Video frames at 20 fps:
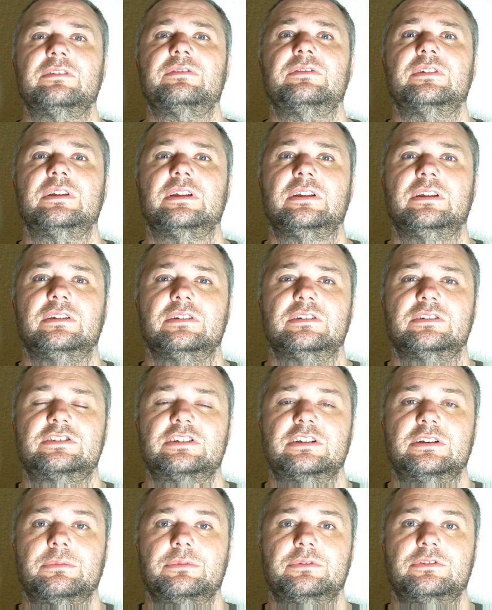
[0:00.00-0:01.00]
of the
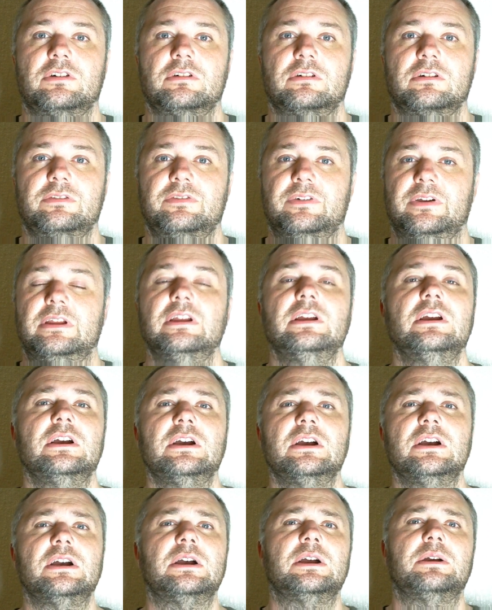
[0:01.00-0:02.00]
cinematography.
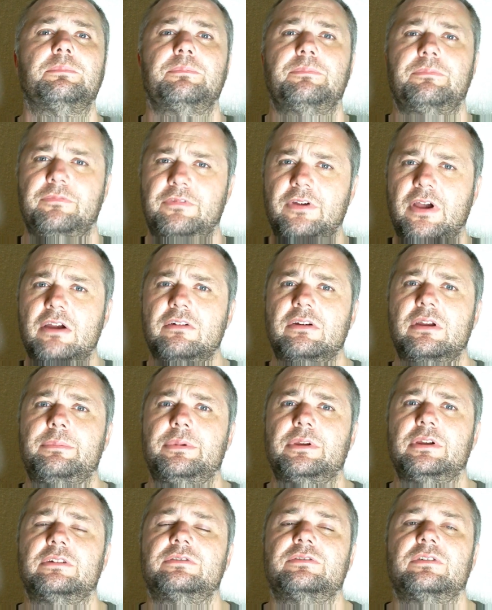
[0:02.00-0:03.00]
Very
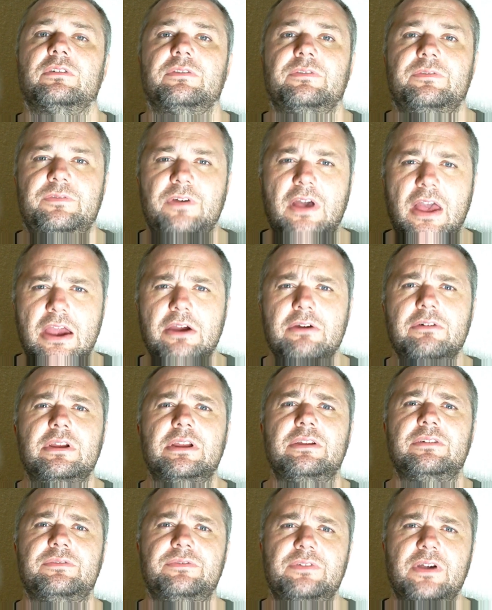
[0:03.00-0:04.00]
beautiful,
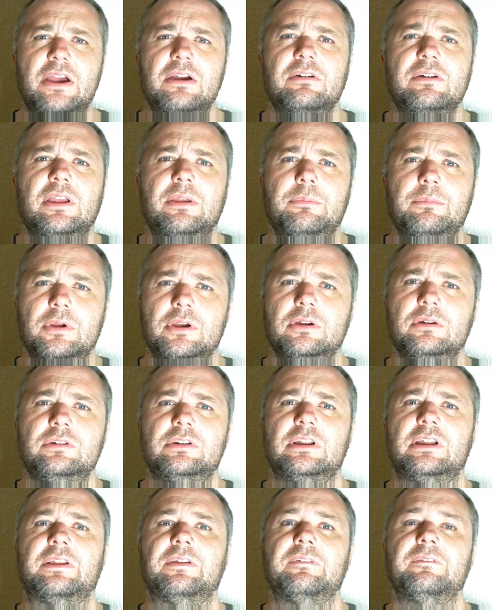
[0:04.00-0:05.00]
very, very
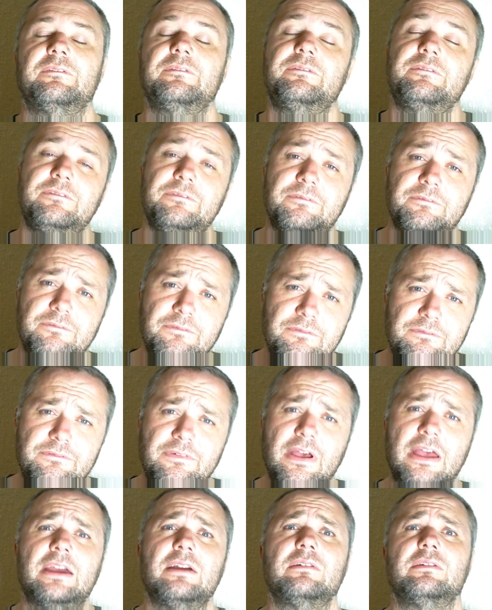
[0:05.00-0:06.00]
moody,
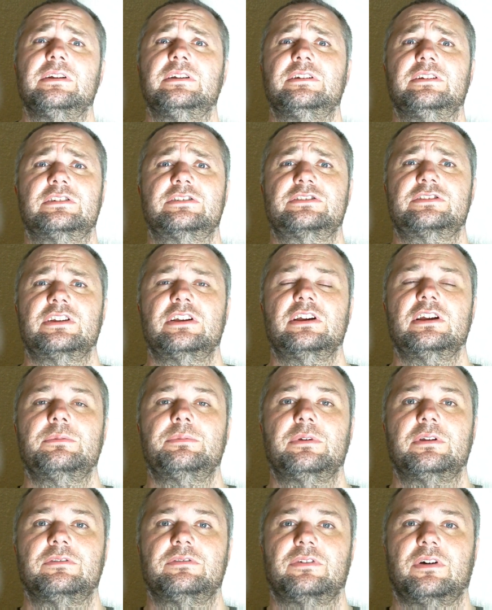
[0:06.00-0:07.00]
very
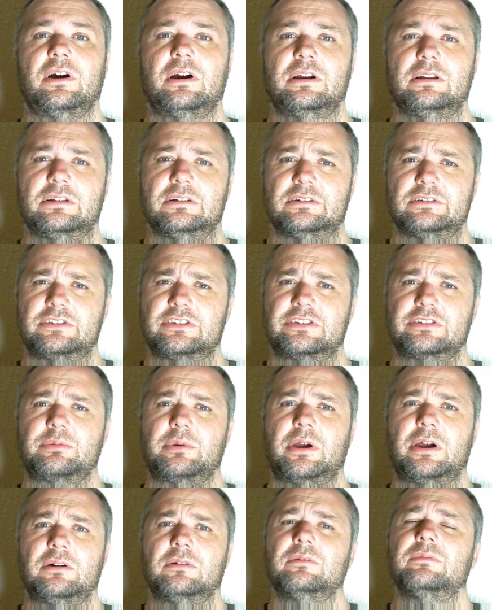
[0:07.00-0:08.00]
disturbing violence as
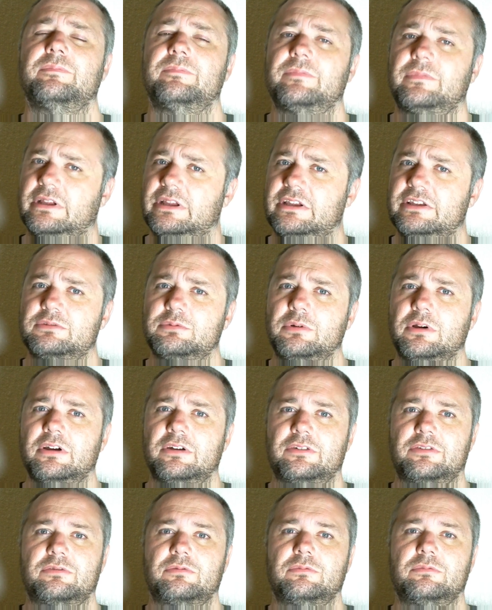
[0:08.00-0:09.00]
well. It is
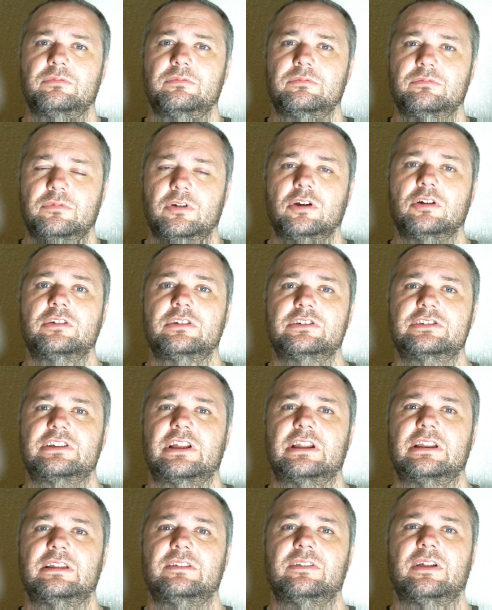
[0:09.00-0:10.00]
worth
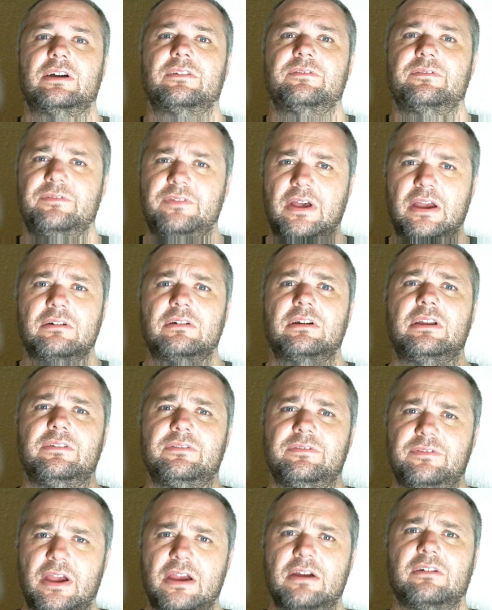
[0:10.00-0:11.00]
understanding that, very,
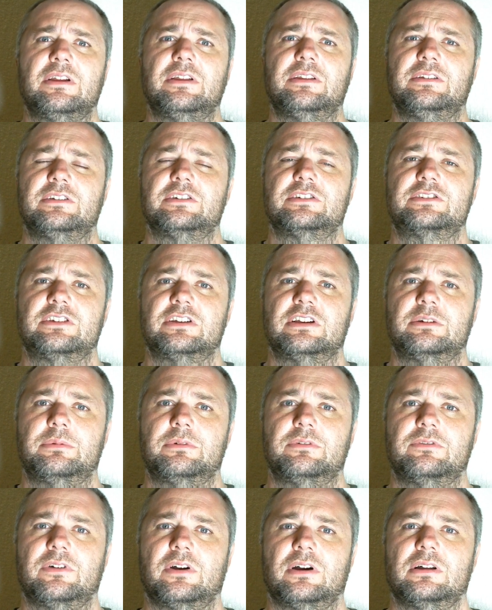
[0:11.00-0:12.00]
very
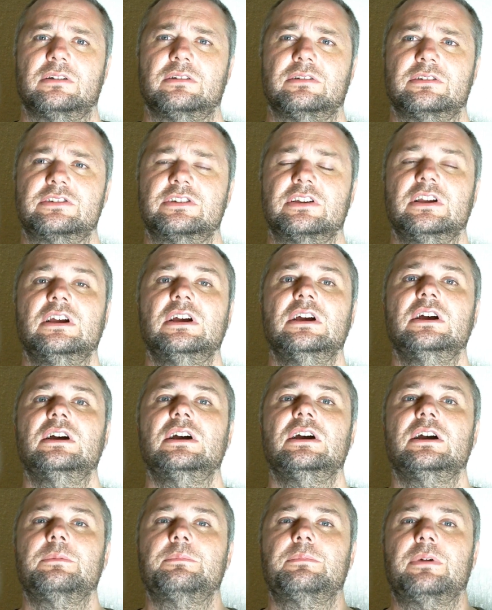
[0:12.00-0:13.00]
disturbing violence.
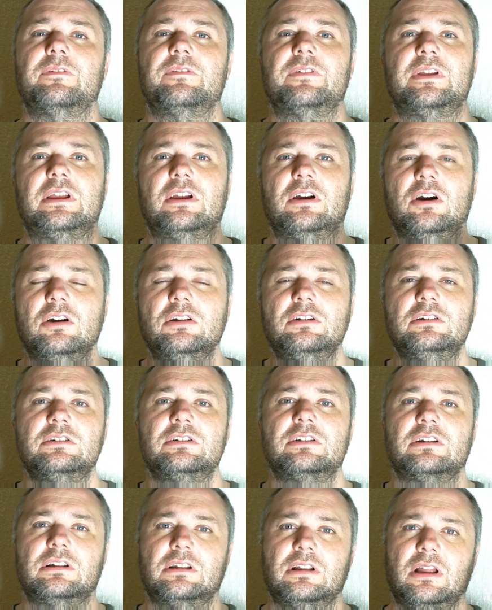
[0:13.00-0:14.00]
But the
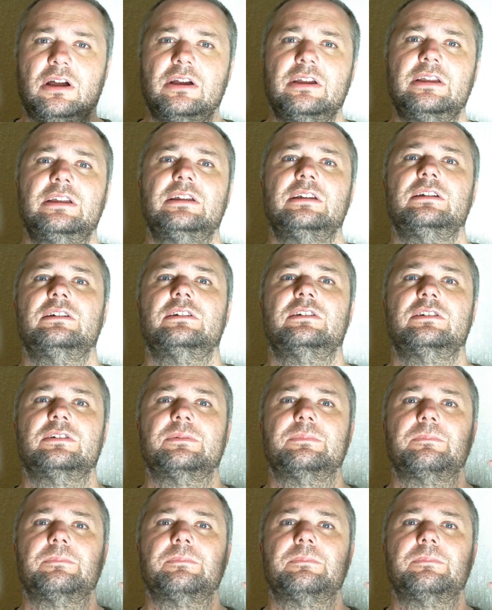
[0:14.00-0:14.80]
underlying